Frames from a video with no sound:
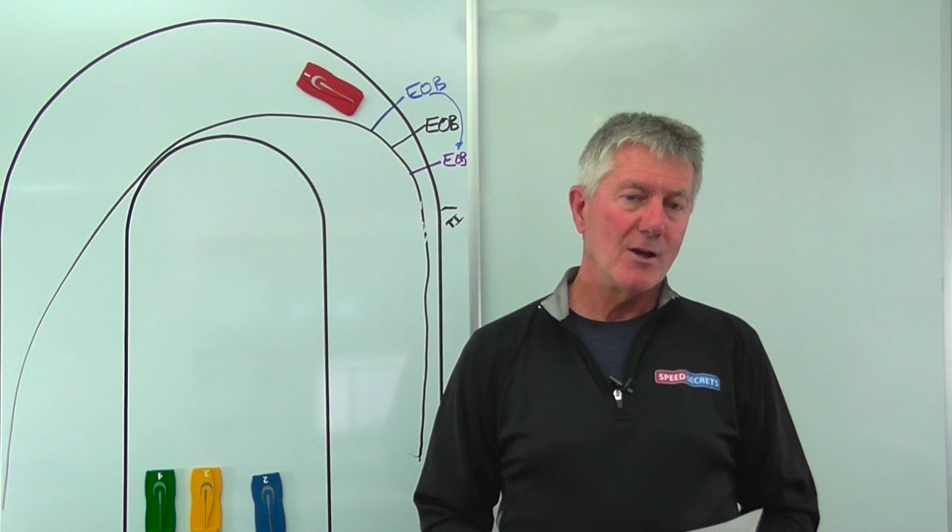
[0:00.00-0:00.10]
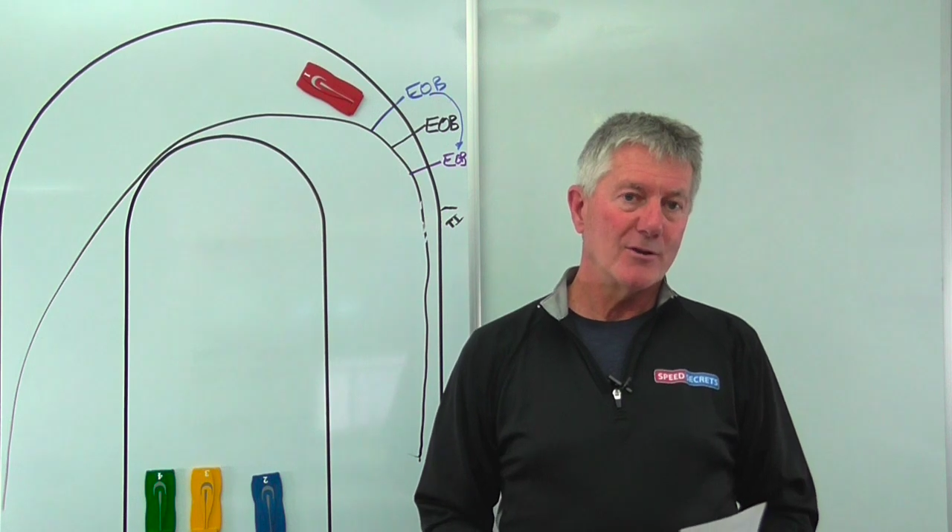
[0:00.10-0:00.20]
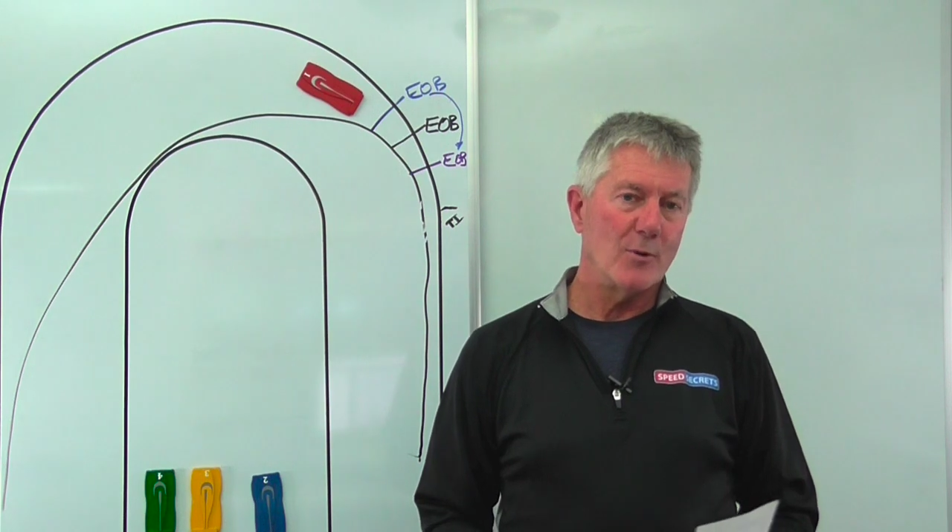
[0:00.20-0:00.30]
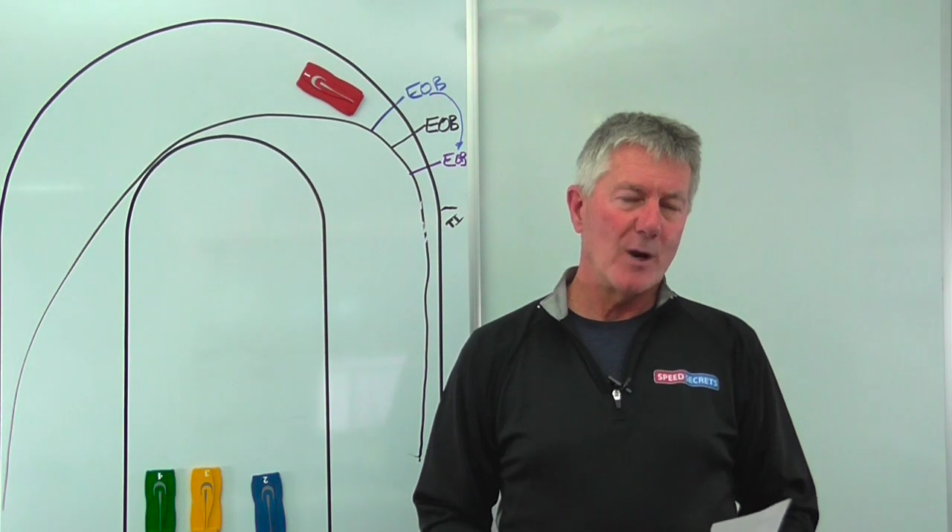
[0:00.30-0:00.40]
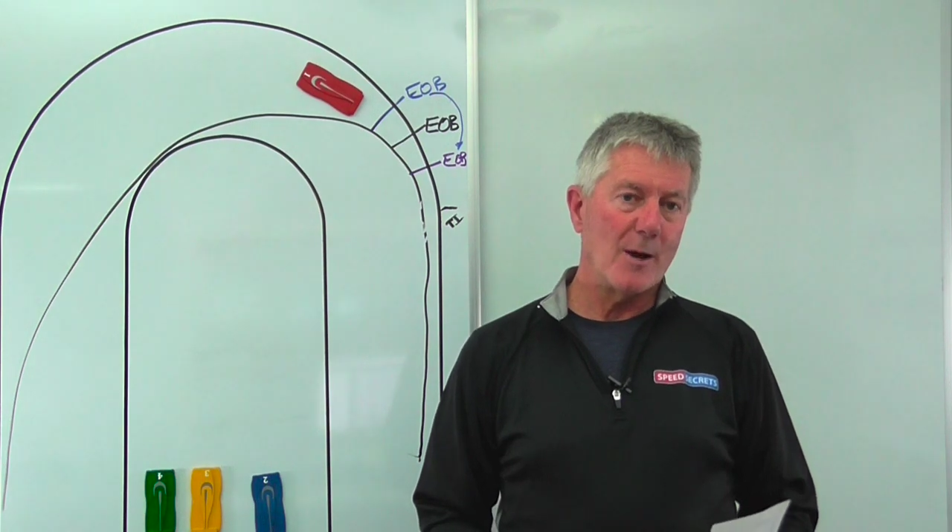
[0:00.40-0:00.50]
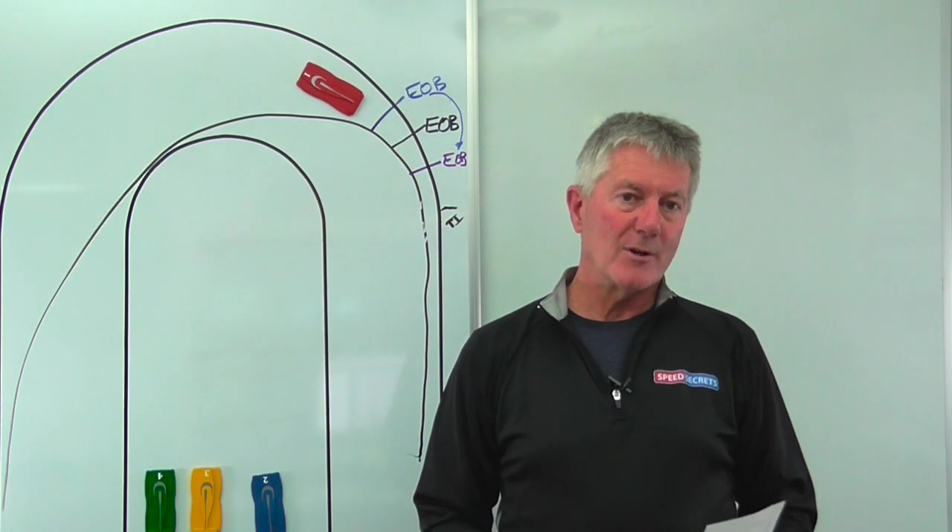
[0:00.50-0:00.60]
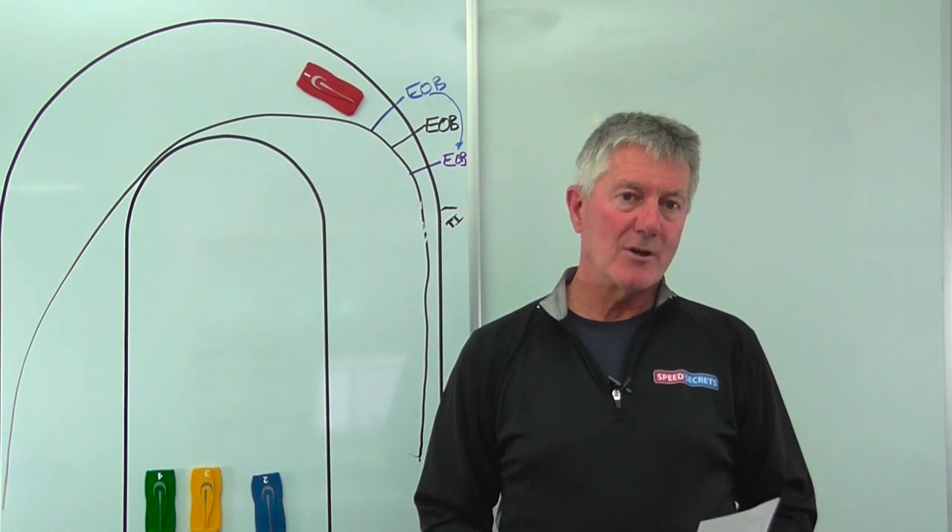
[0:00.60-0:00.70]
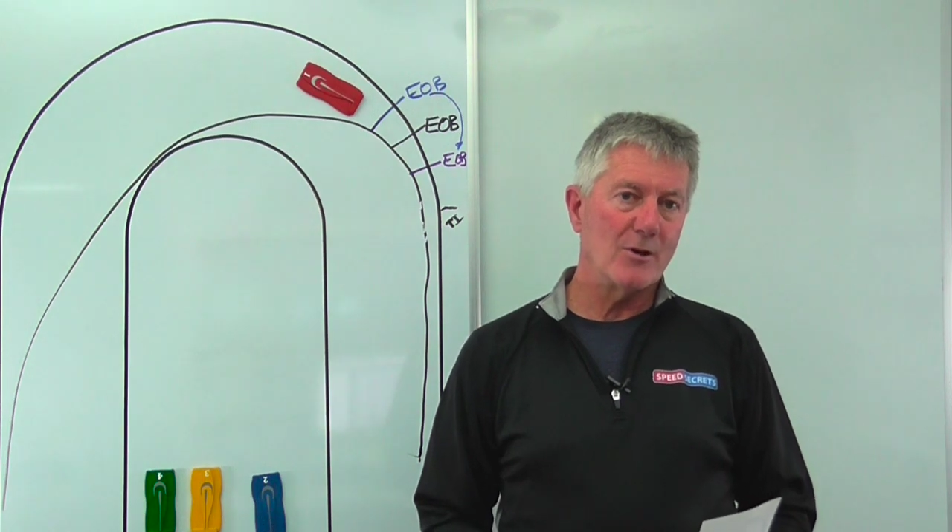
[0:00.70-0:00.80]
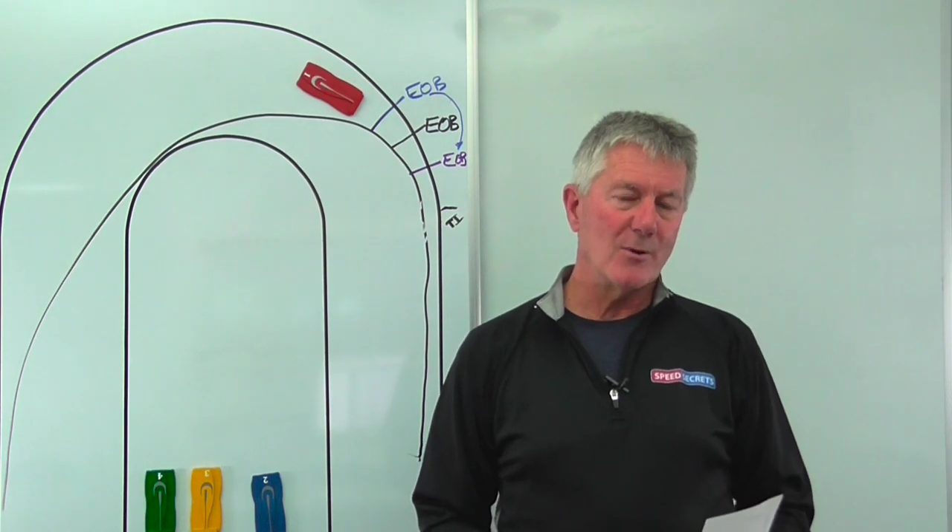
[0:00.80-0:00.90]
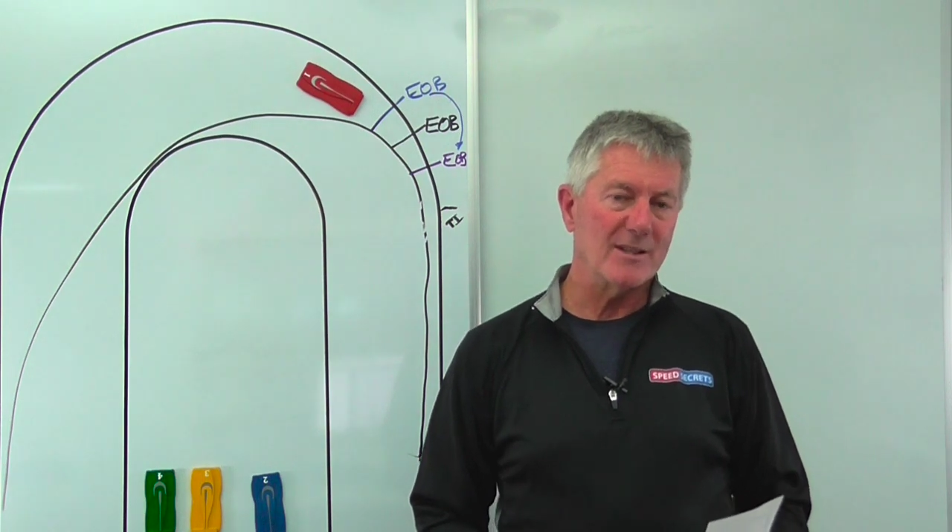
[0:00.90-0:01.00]
So what I would
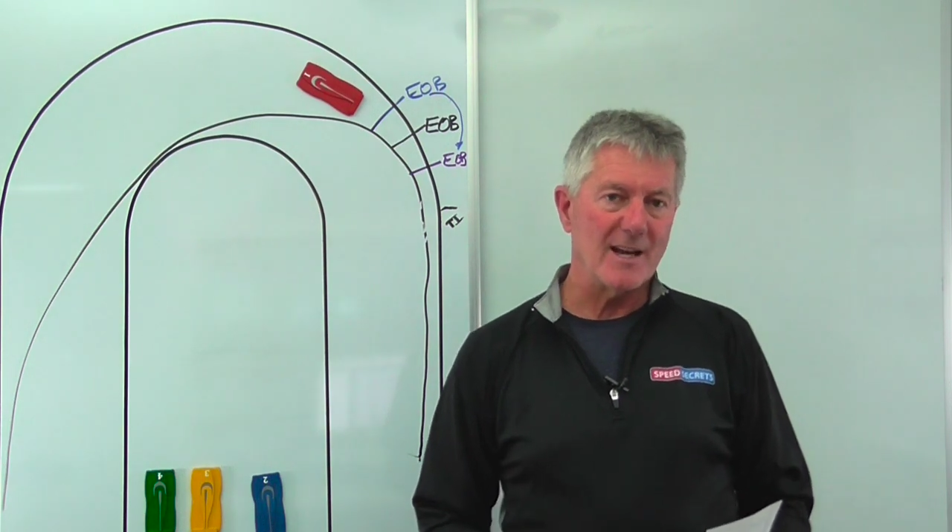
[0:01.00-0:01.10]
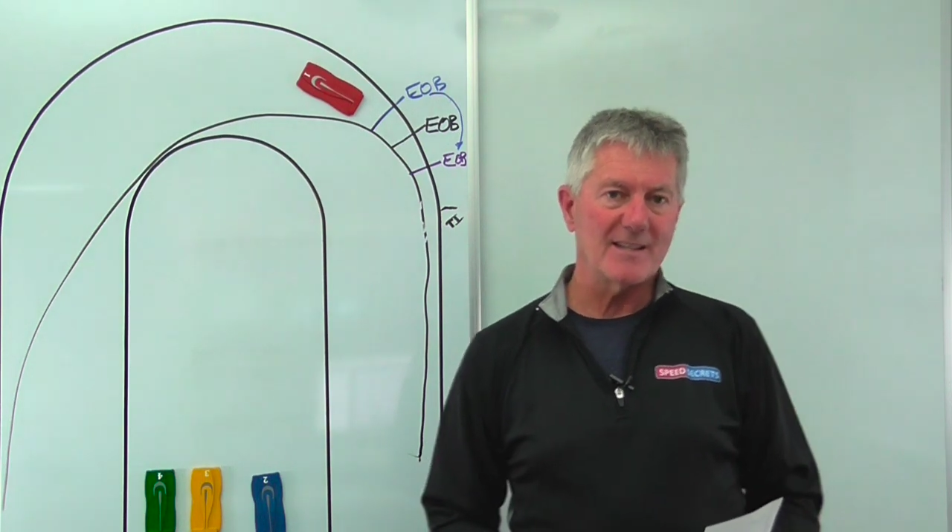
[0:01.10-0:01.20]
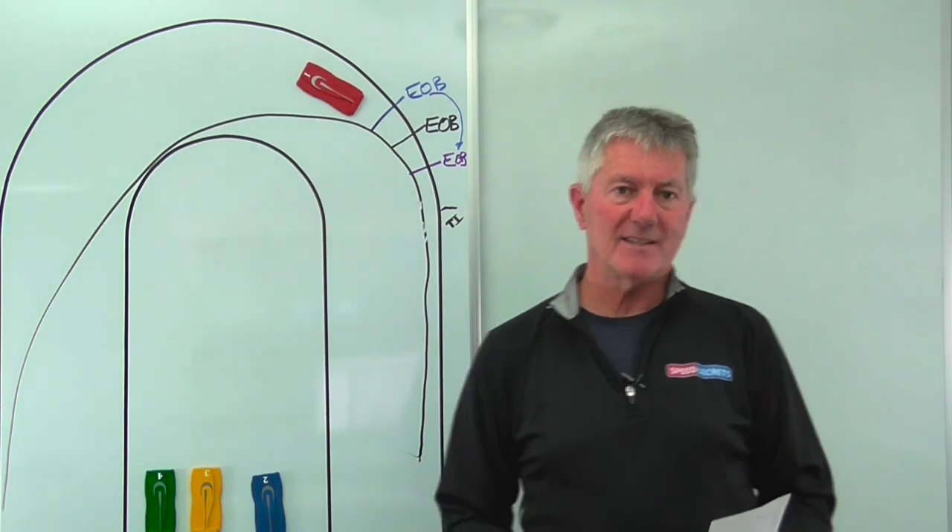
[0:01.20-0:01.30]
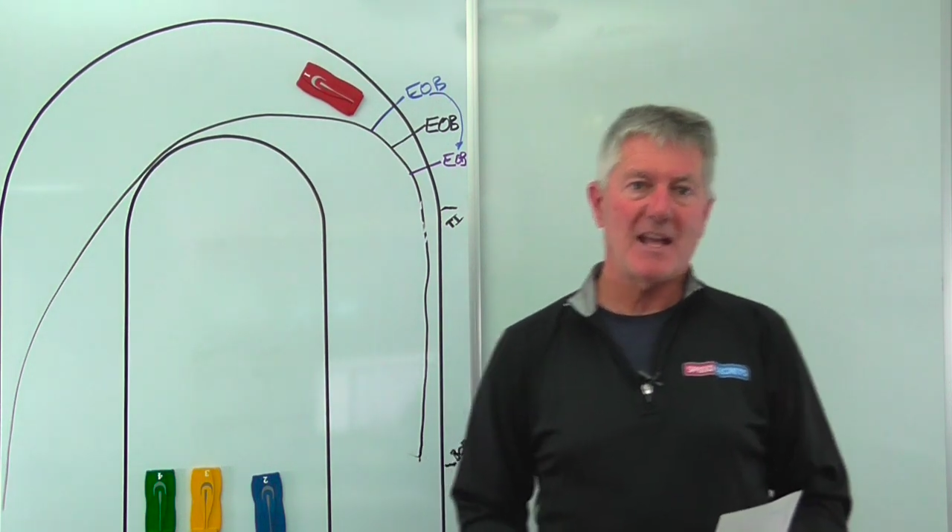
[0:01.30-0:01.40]
do is I'd